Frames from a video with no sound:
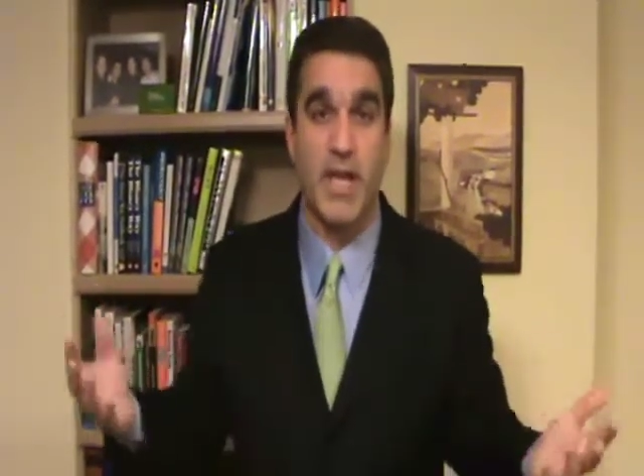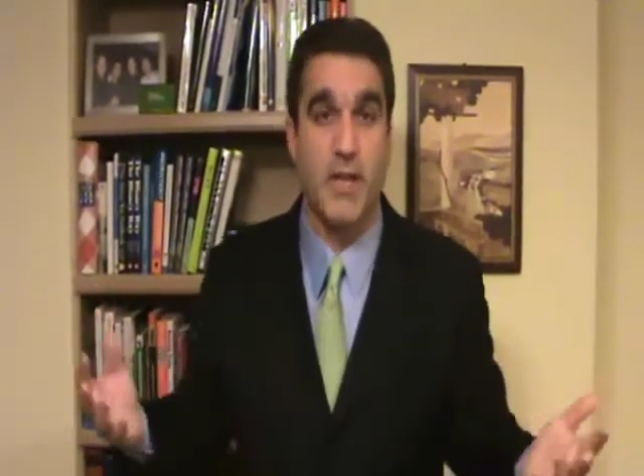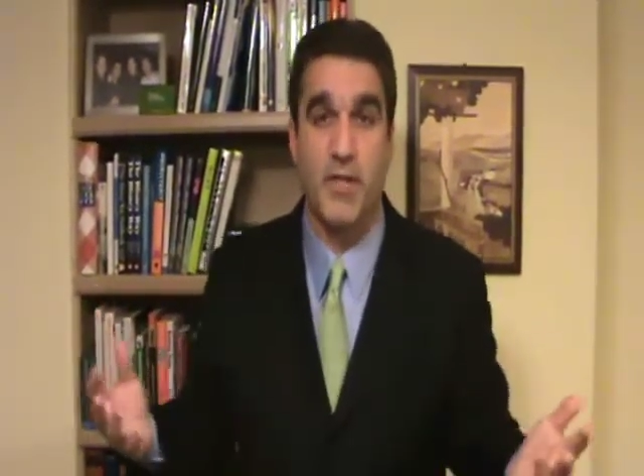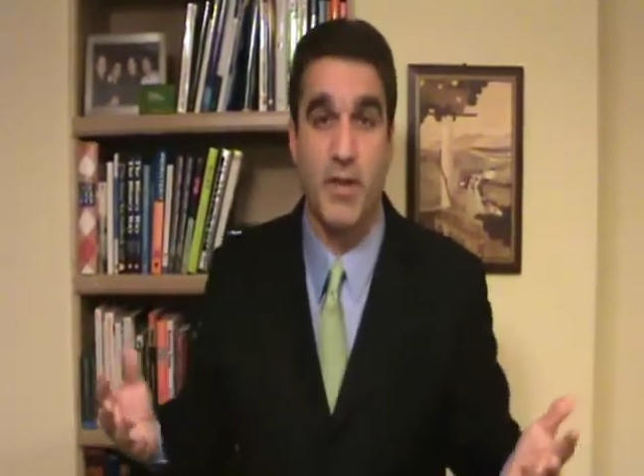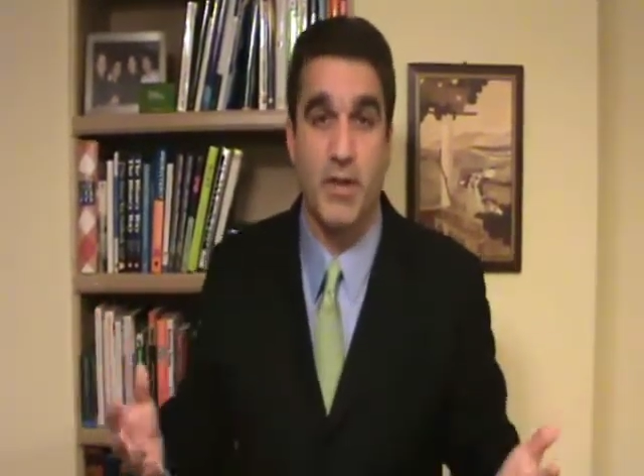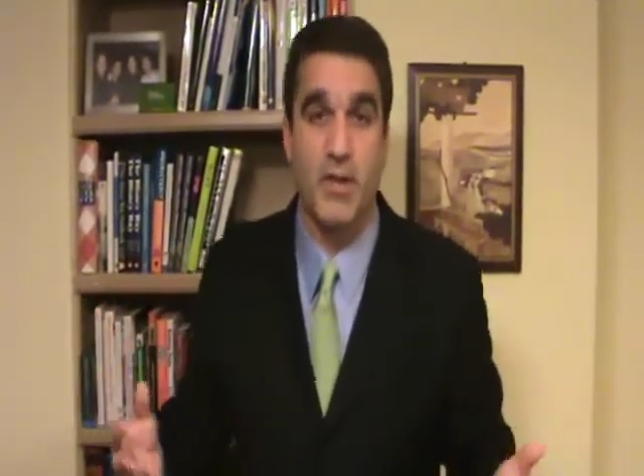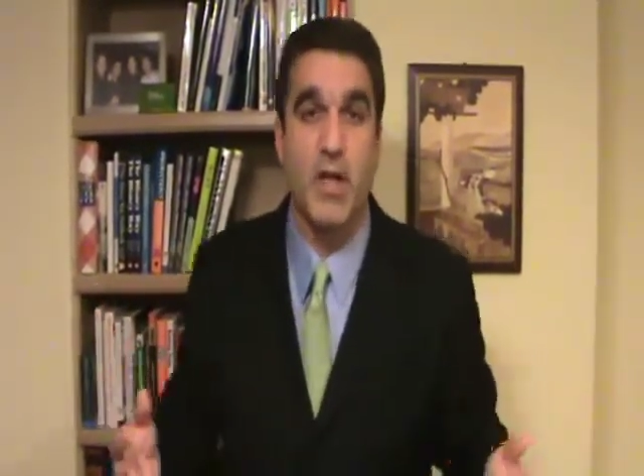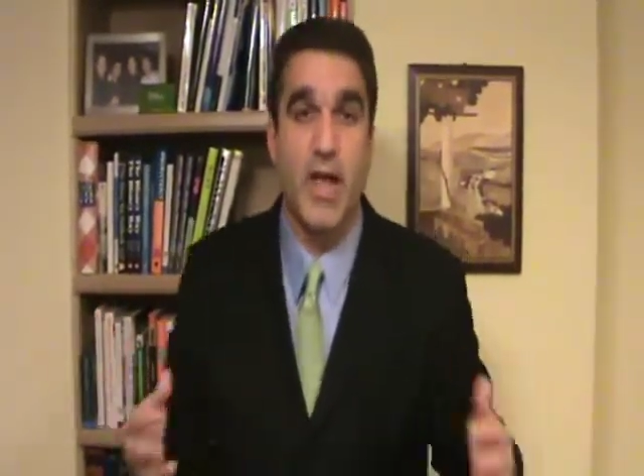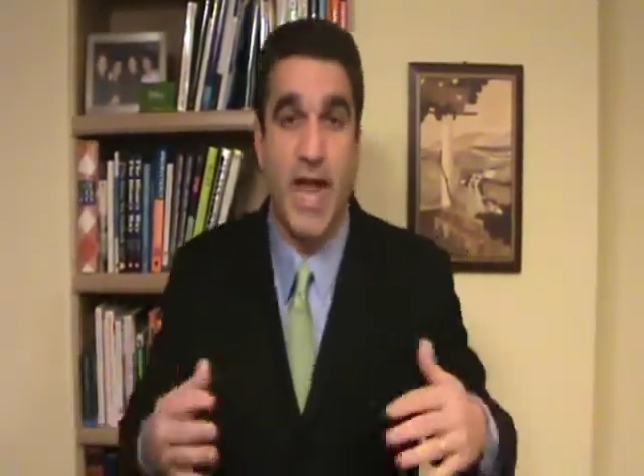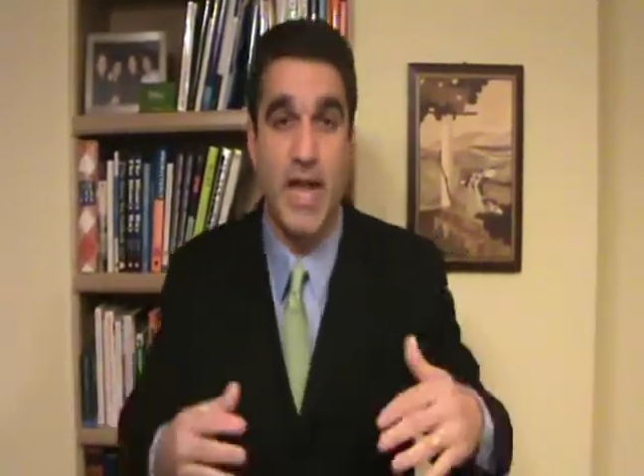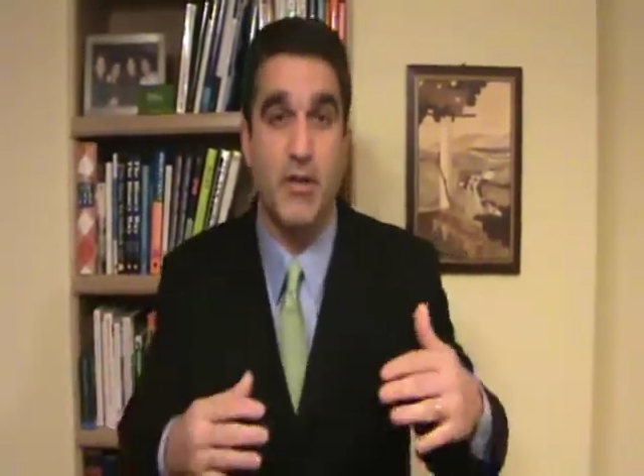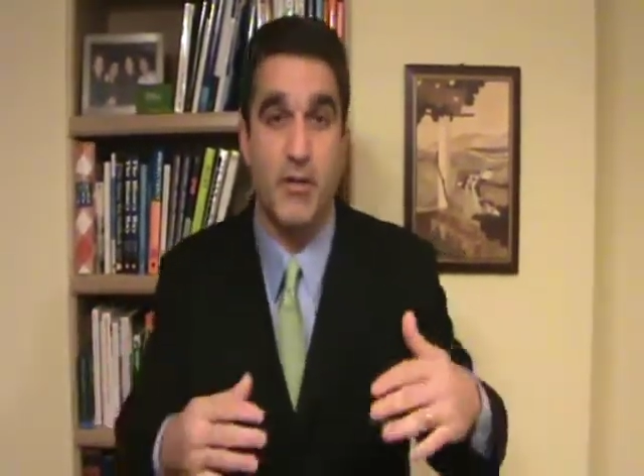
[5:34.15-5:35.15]
Anything
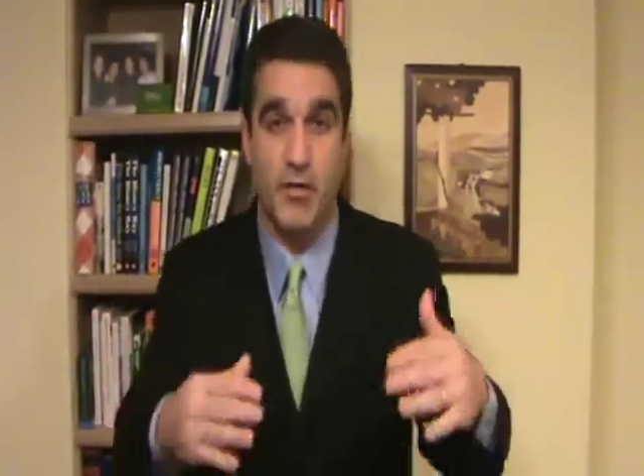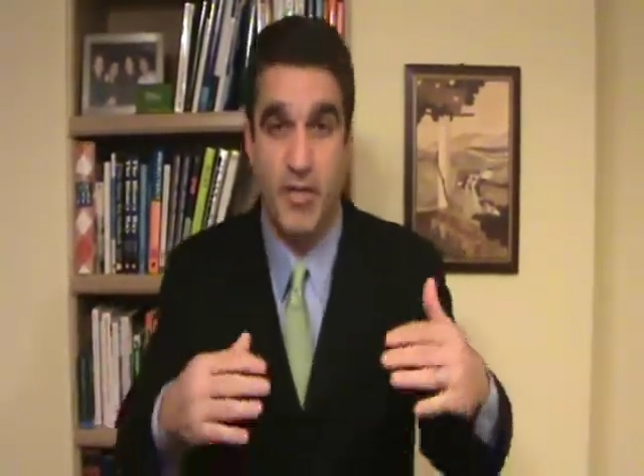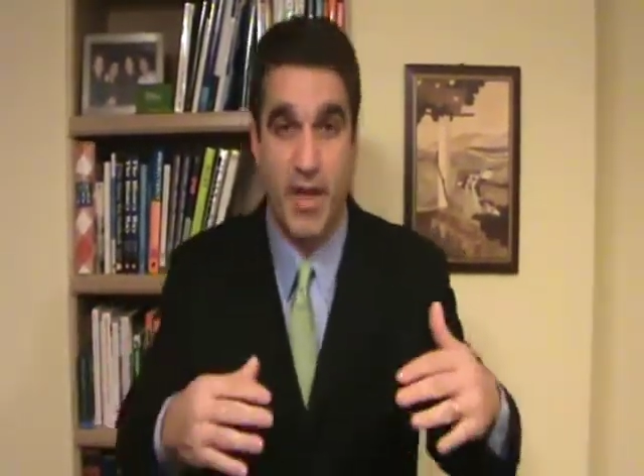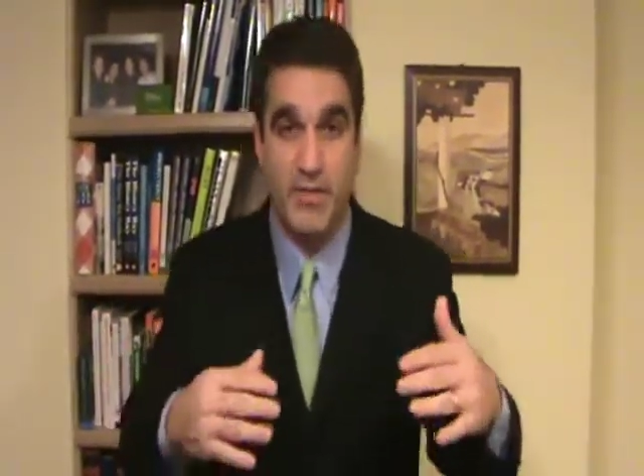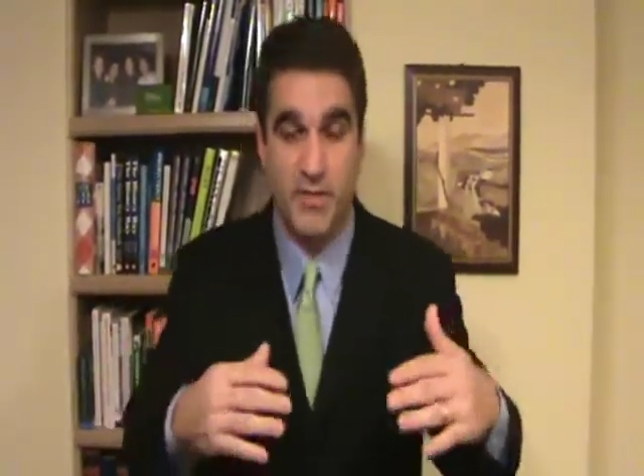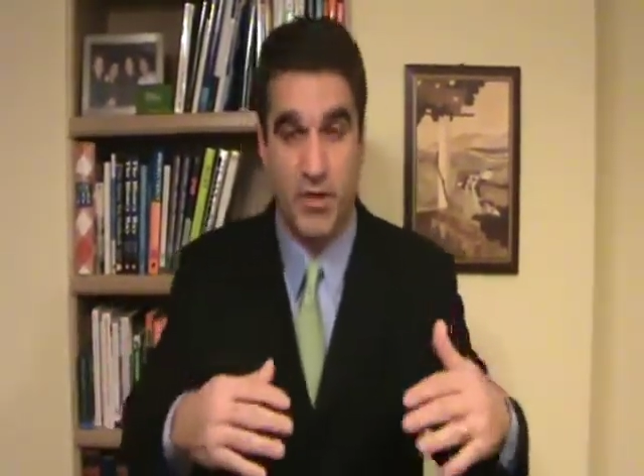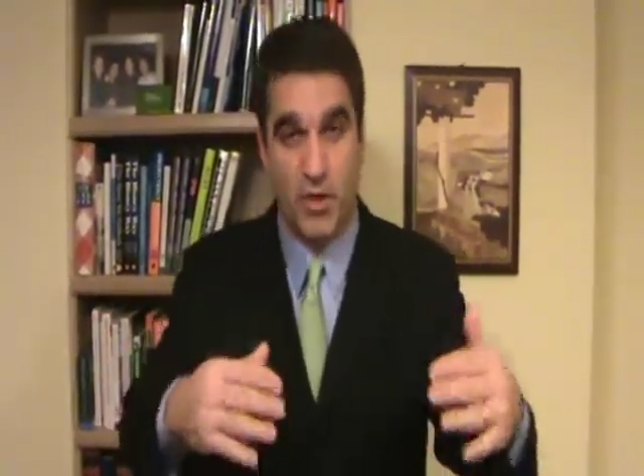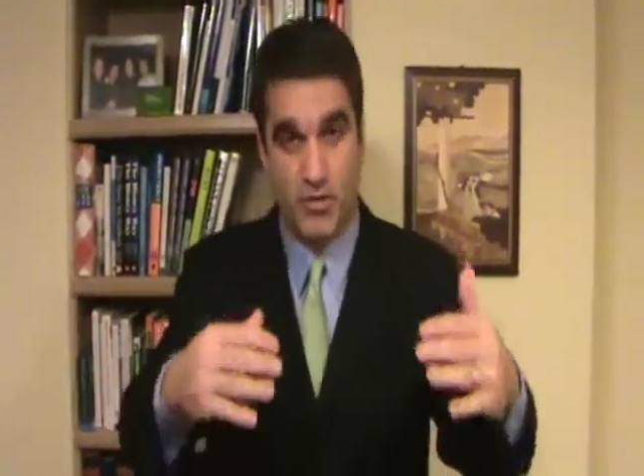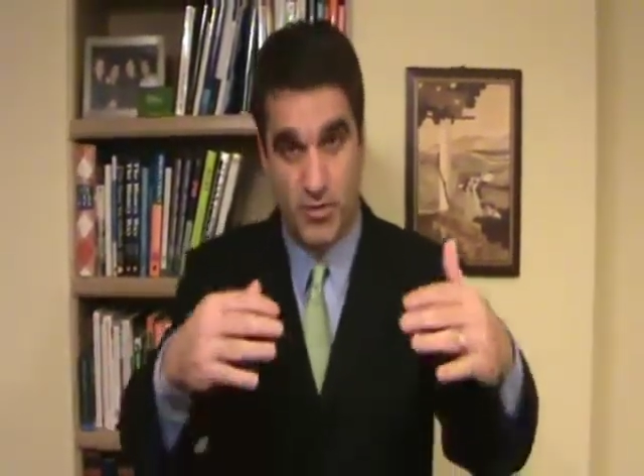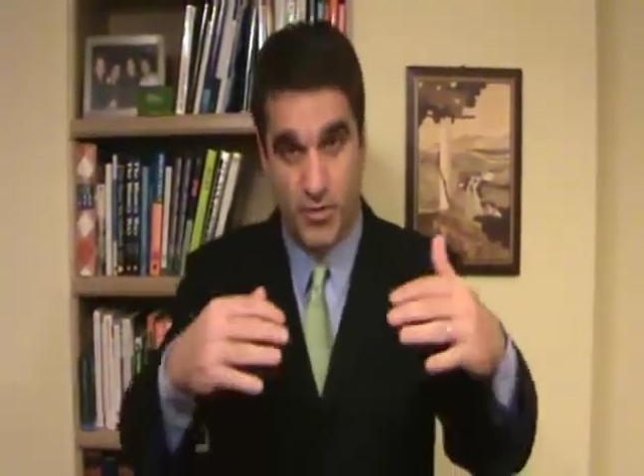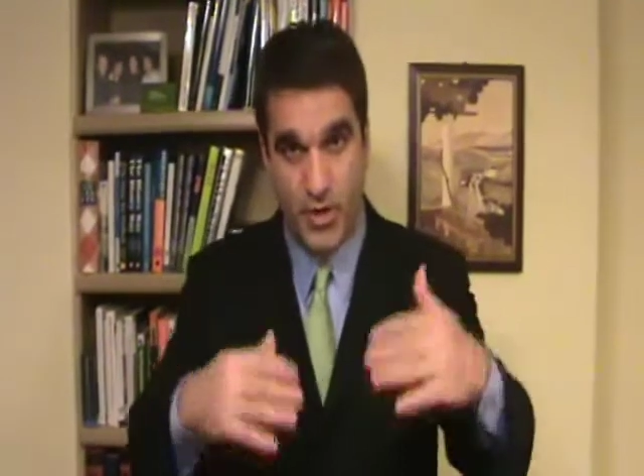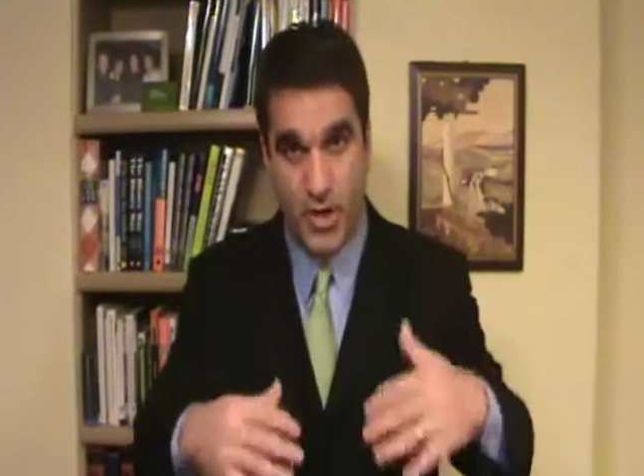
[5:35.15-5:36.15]

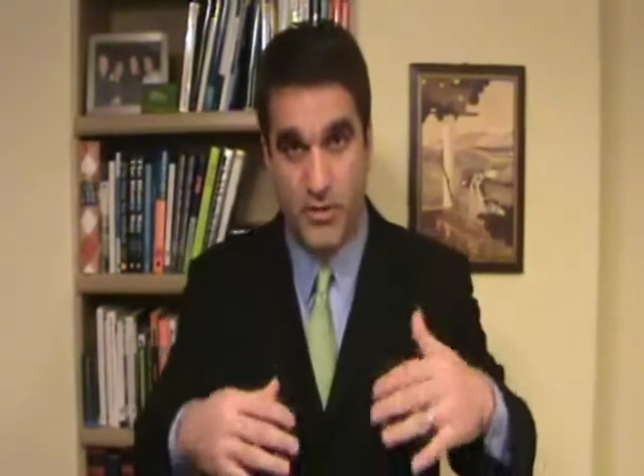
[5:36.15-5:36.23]
$800,000 or